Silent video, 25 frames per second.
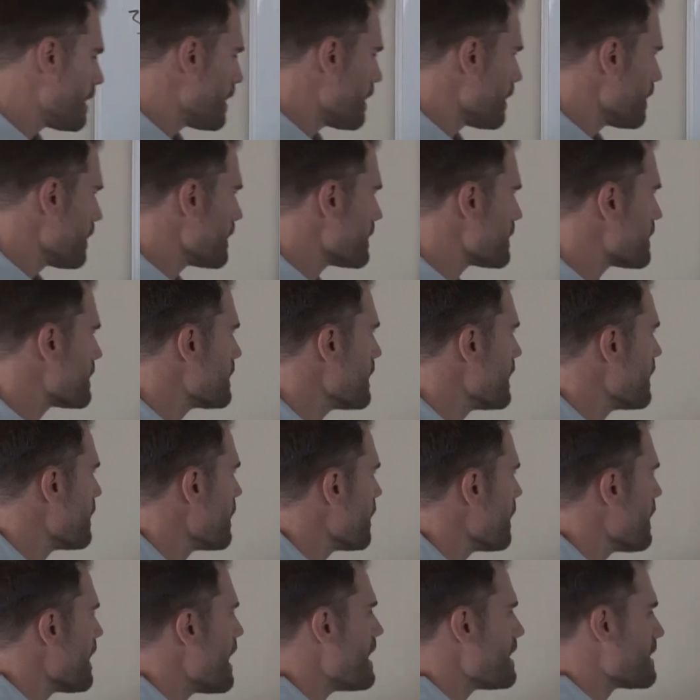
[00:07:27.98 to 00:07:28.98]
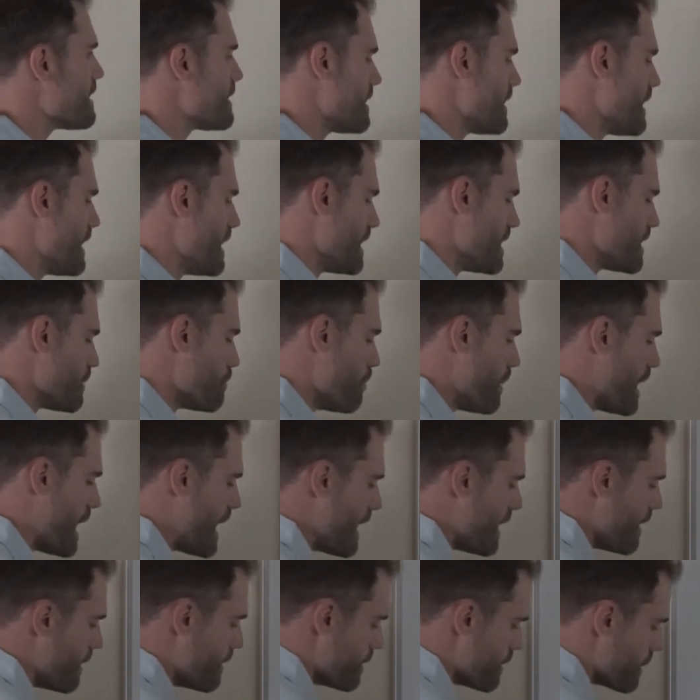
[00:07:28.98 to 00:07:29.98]
let's see, the last thing is
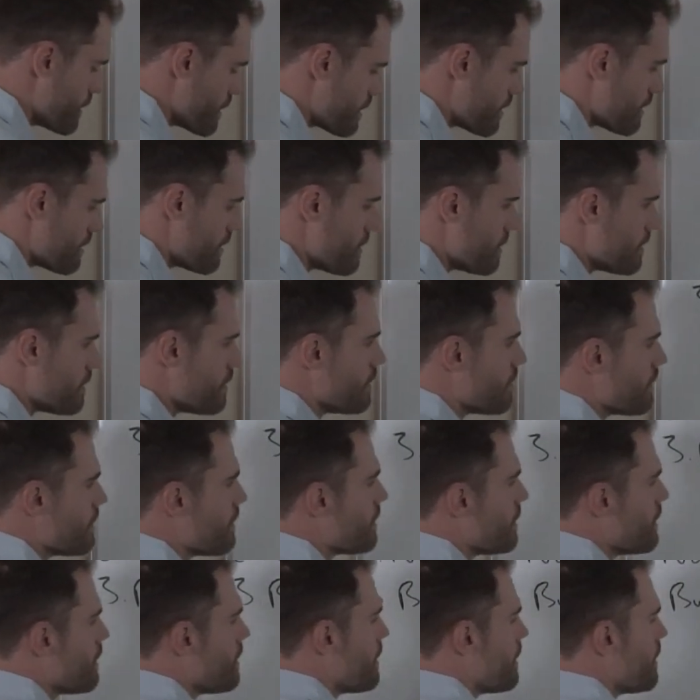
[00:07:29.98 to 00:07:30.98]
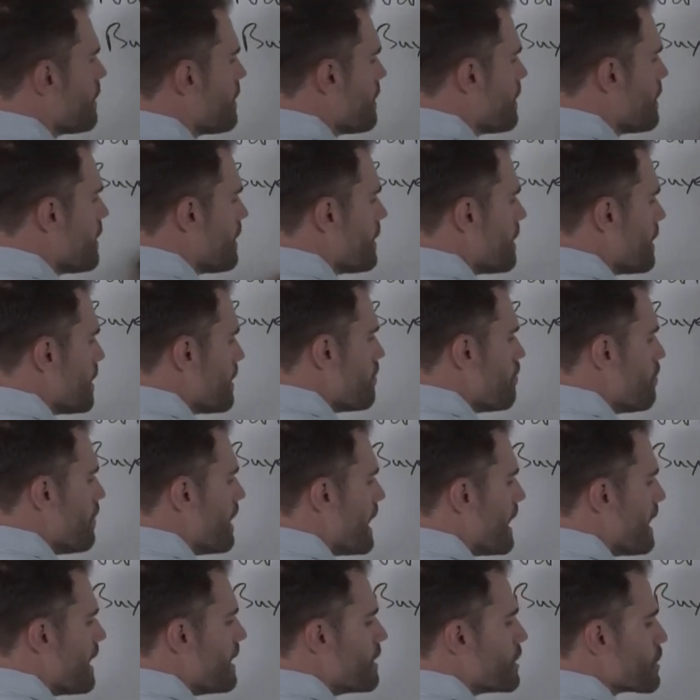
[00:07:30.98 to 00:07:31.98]
buyers.
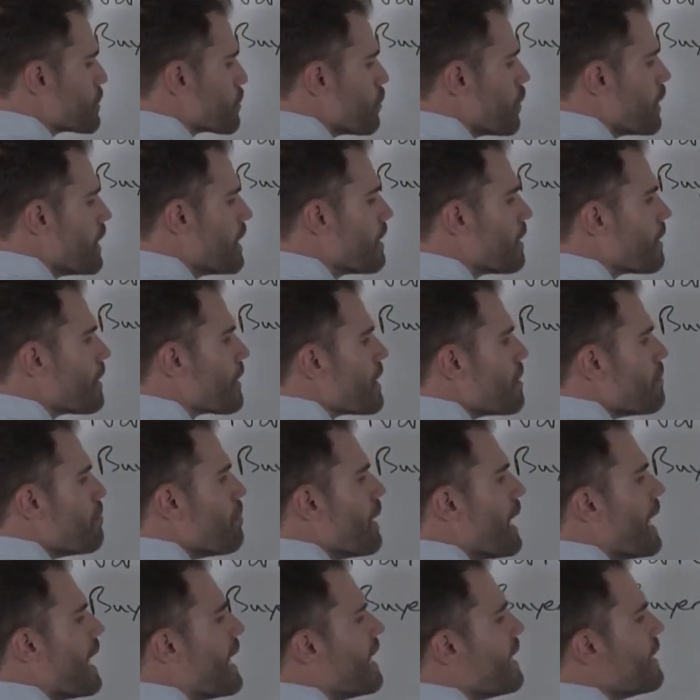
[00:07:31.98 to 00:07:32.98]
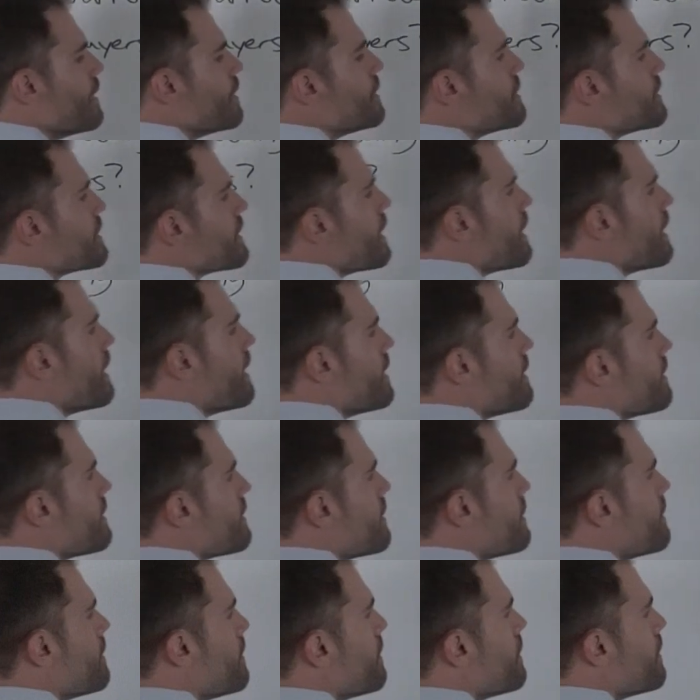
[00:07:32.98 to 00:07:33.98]
Buyers, where are the buyers at?
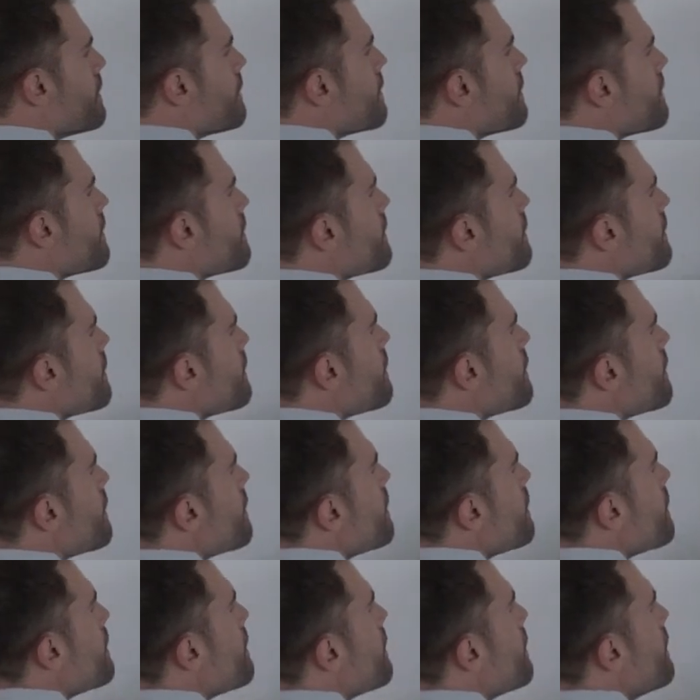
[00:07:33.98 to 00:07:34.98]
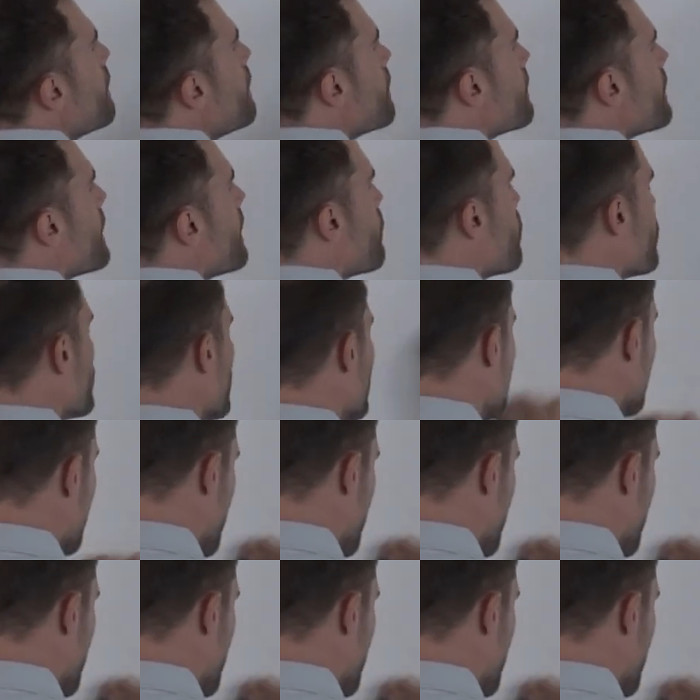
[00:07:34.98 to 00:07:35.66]
Okay, we're at